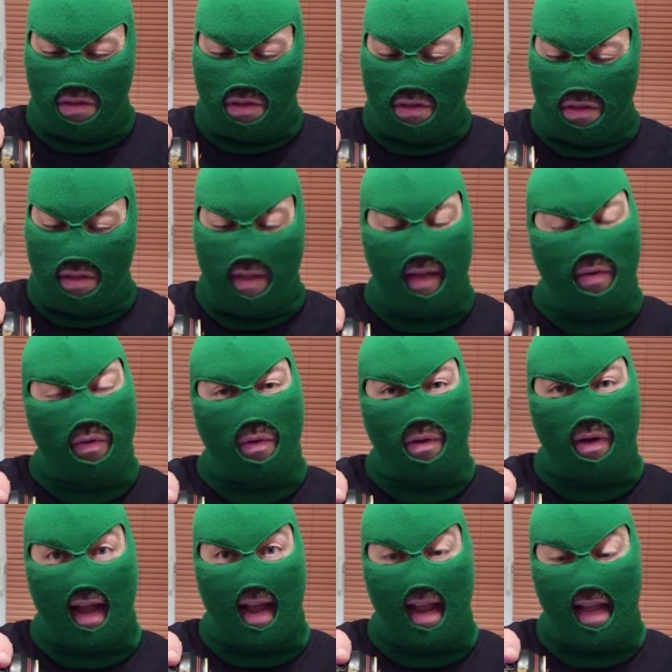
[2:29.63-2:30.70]
Now,
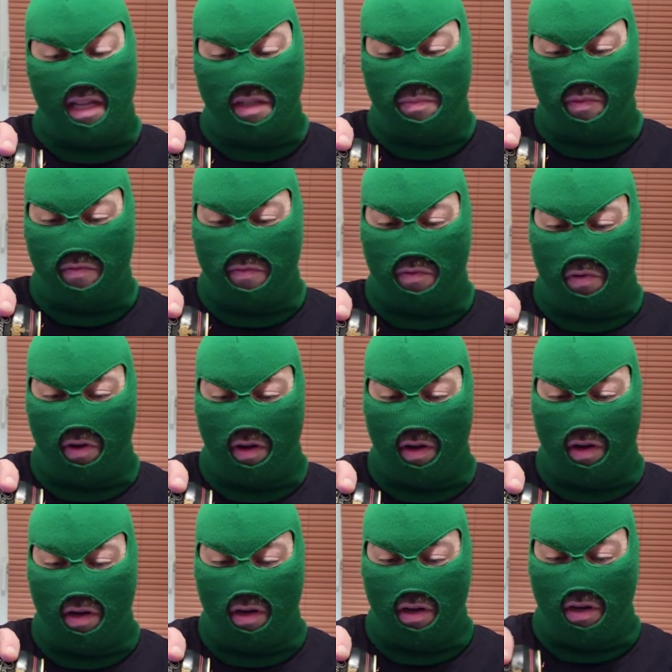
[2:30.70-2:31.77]
I had this before,
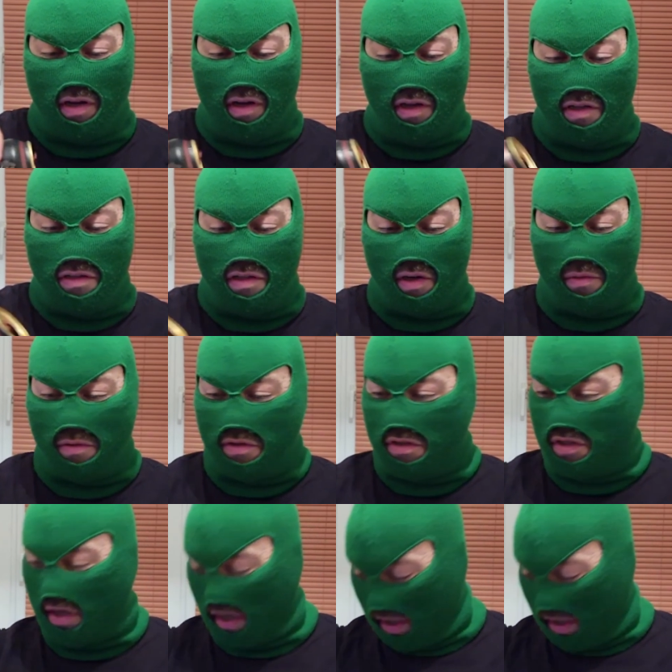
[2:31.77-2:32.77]
so we'll see.